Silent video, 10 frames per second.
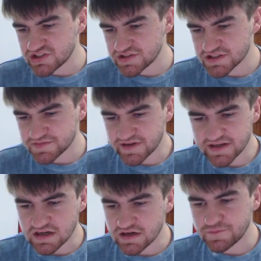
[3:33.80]
she's just
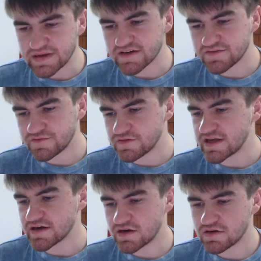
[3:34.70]
playing halfback
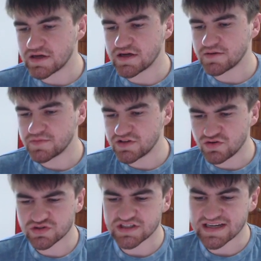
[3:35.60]
flank, um, it
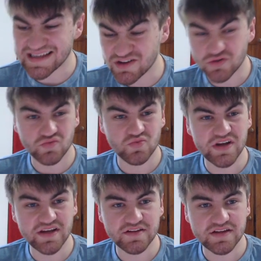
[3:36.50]
looks like, and not
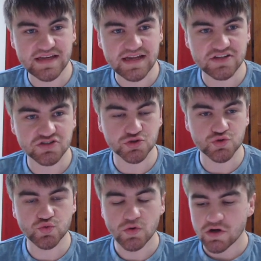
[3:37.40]
really getting
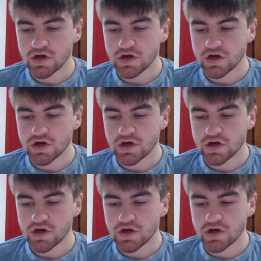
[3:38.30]
too